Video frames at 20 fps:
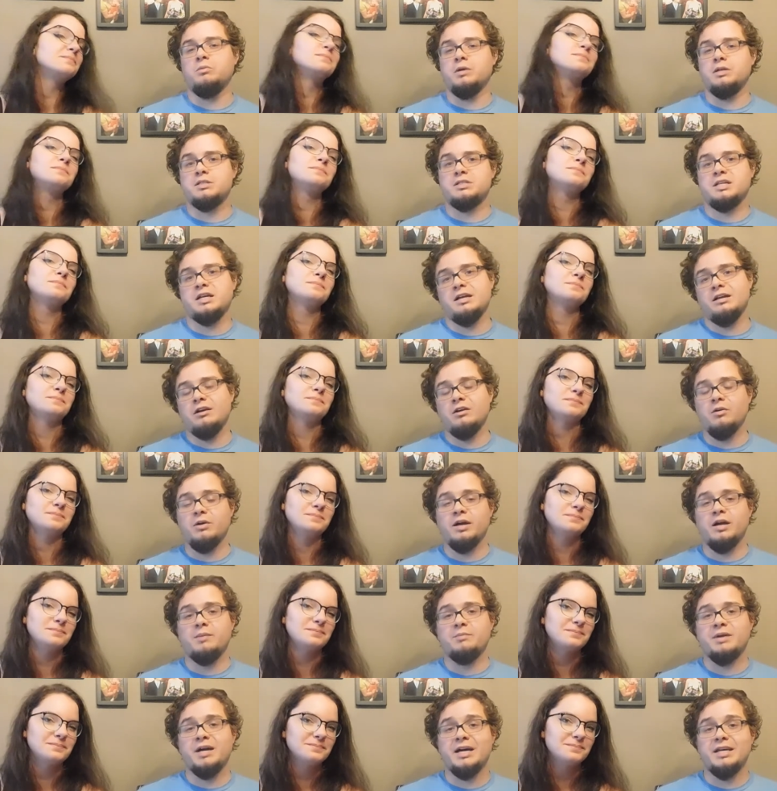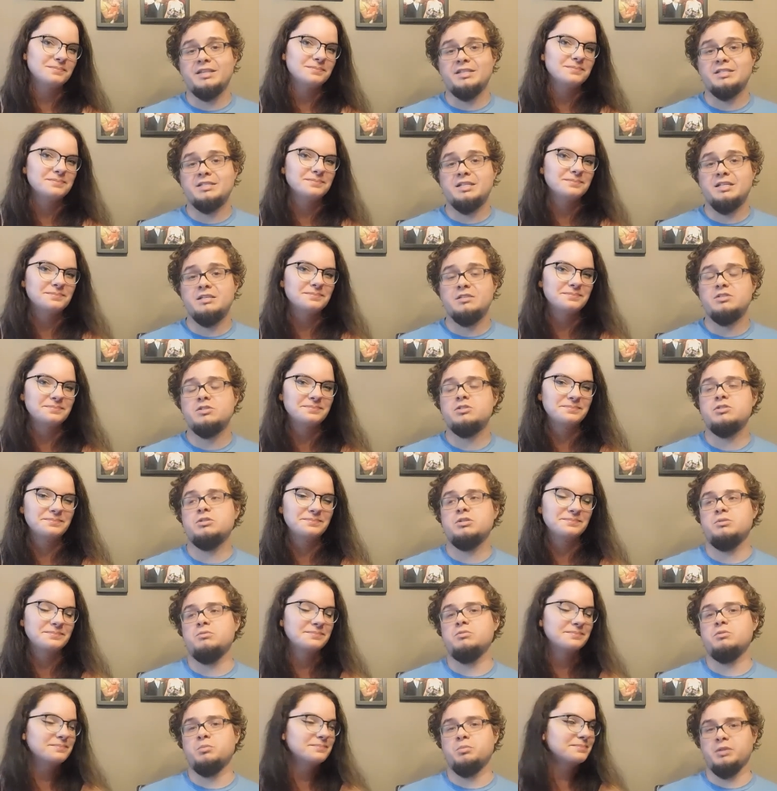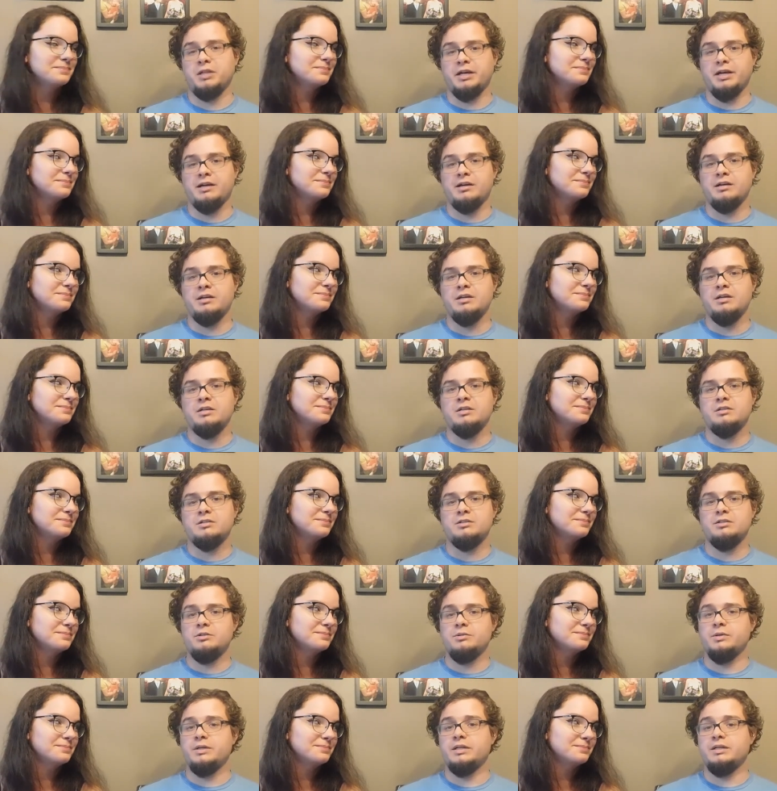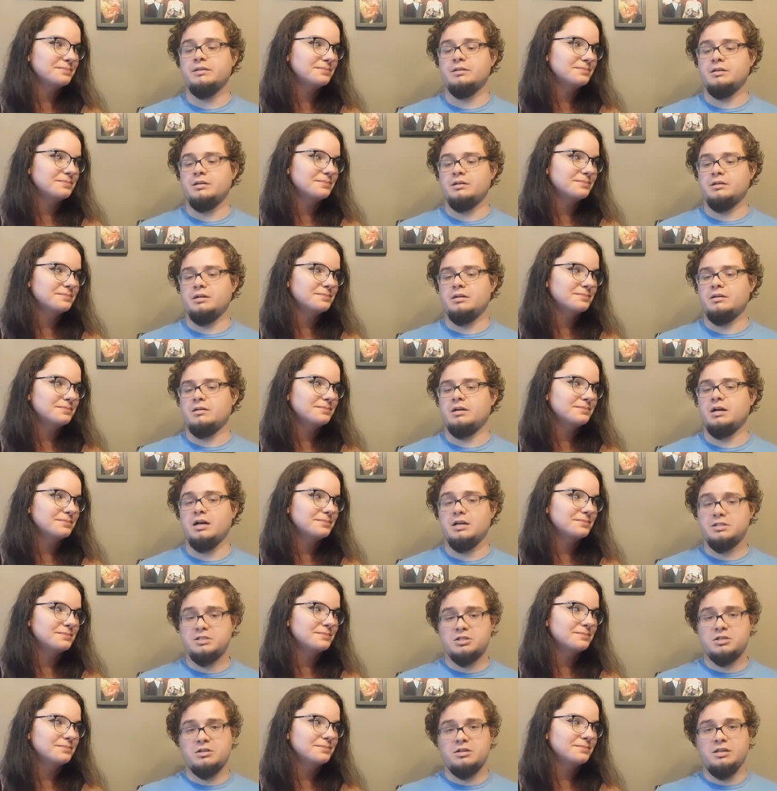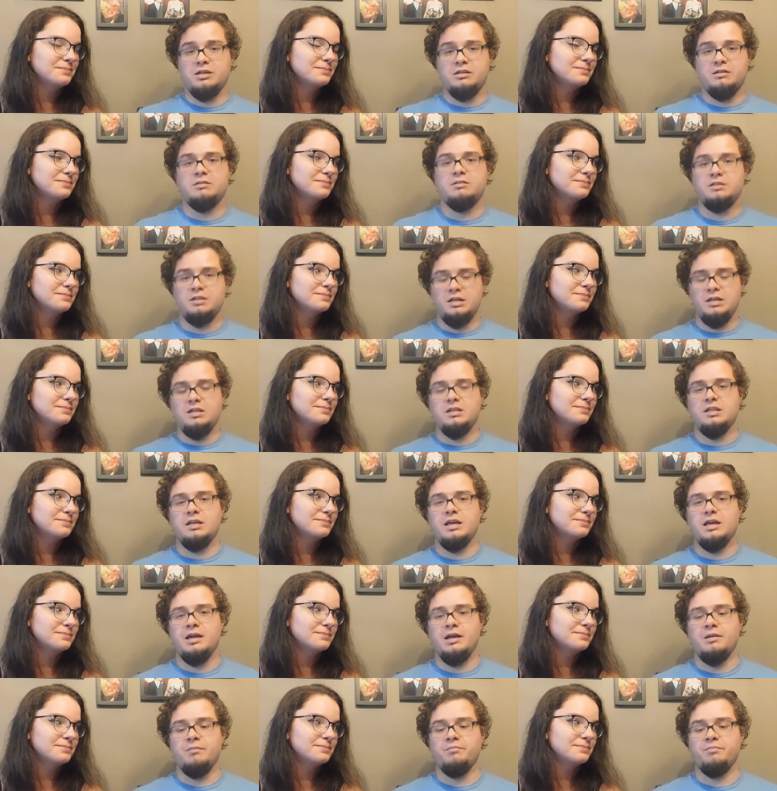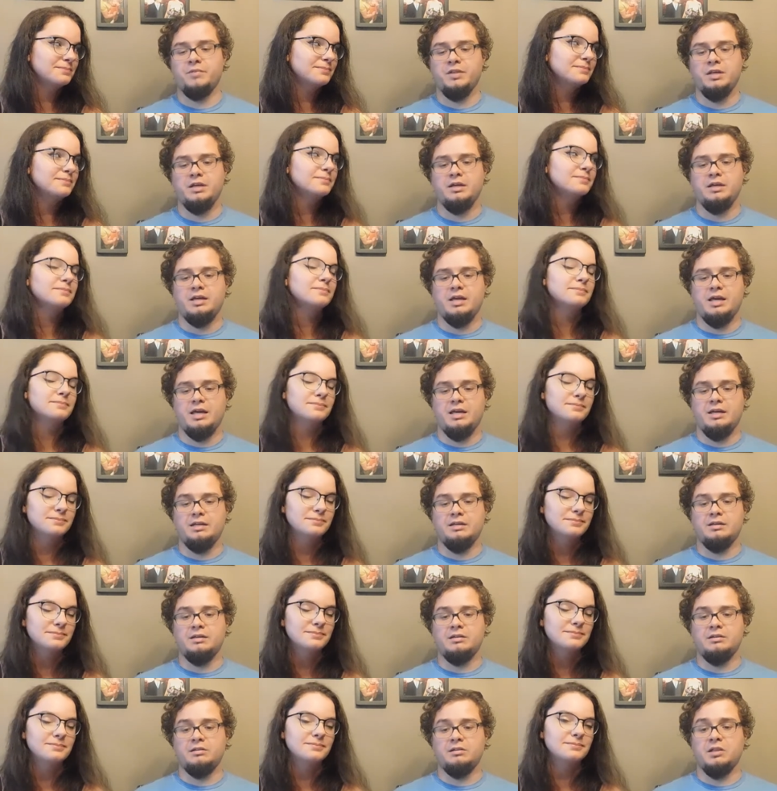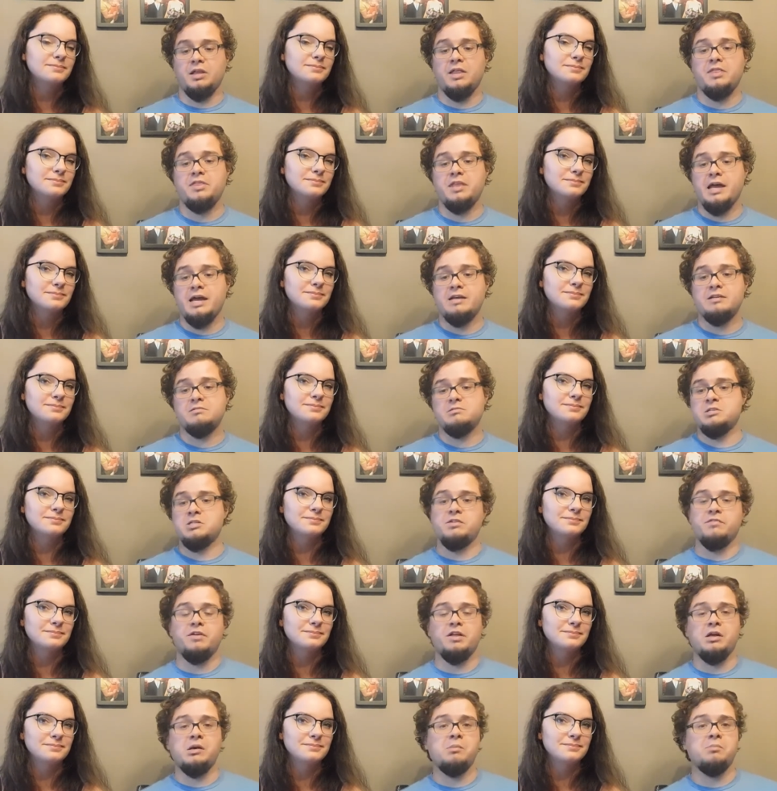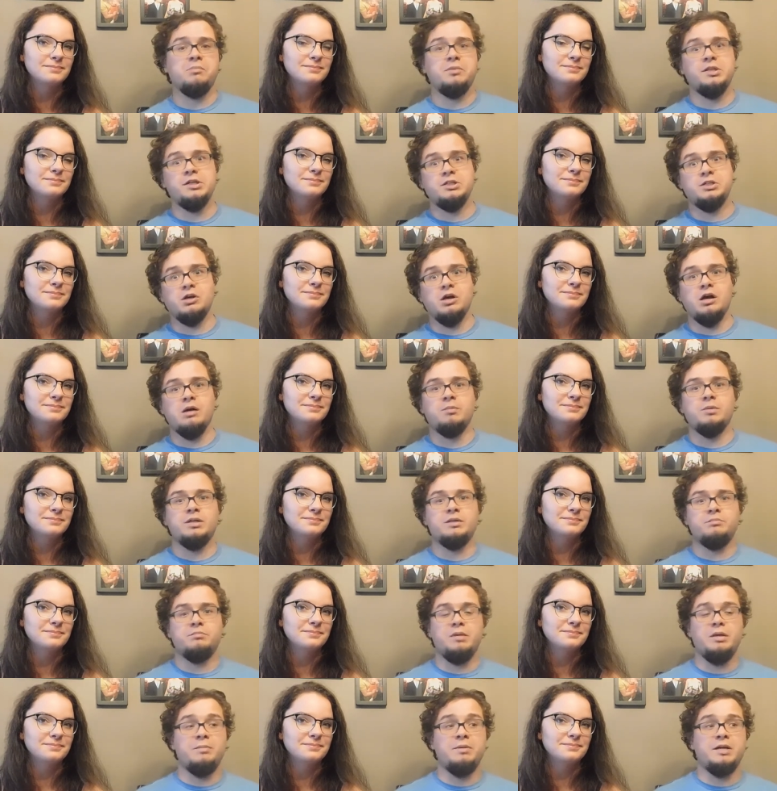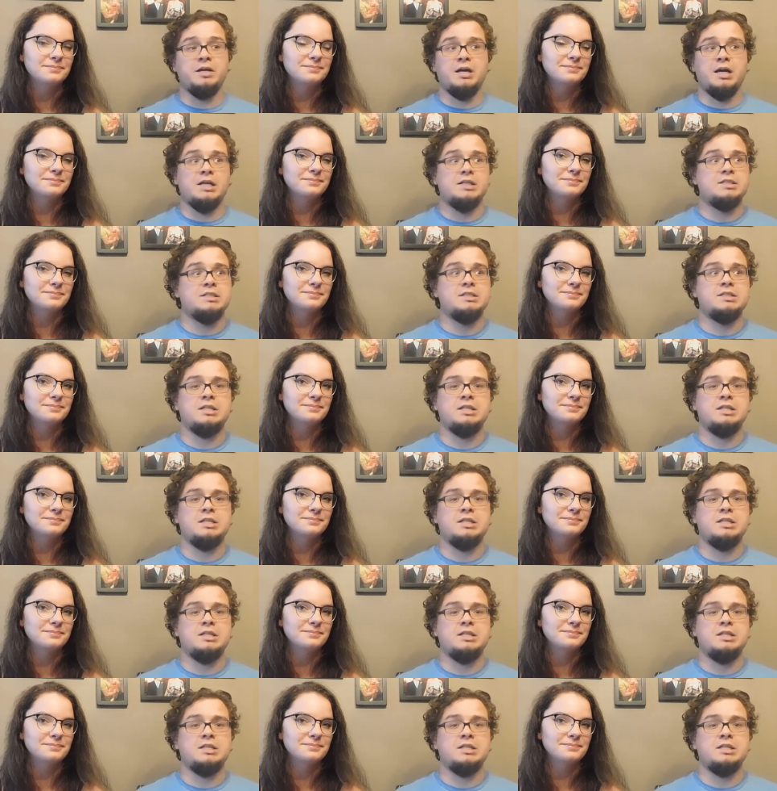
Speaker 1: what's kind of going on behind the scenes to the player. Do it on screen, in the game, and let that develop the drama. Maybe it causes